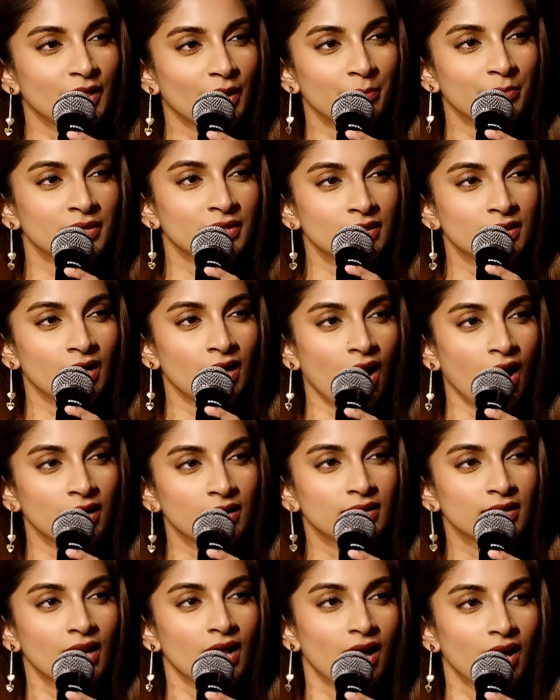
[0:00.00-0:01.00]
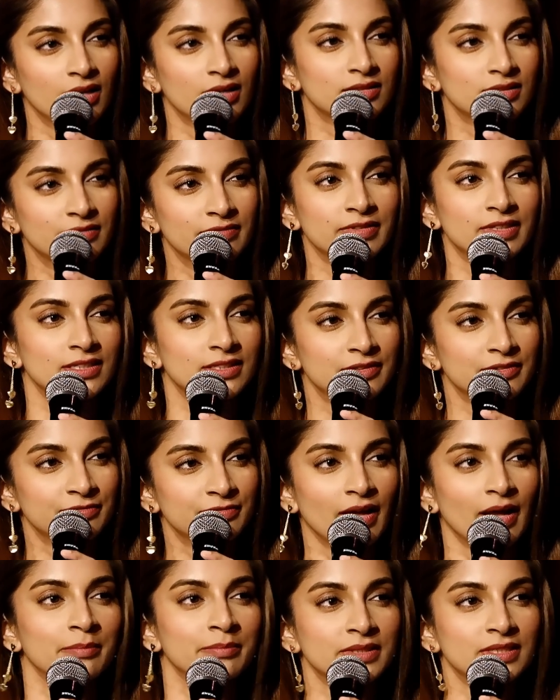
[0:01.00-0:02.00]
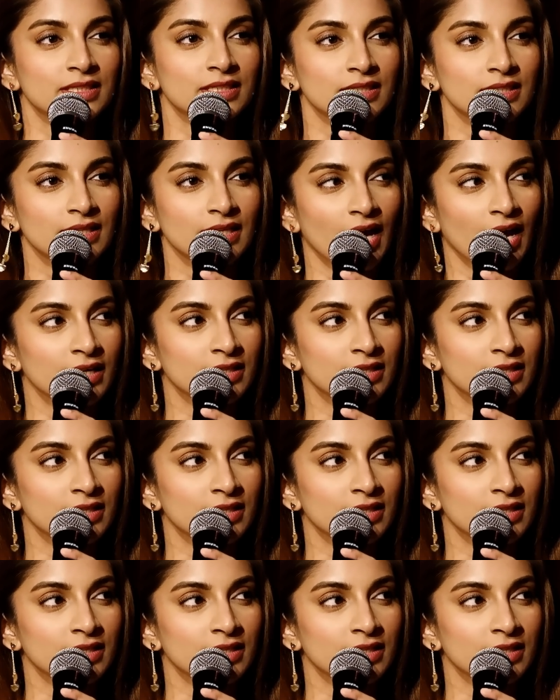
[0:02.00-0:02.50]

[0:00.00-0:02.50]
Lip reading: Tamil Agraharthi Veetu family.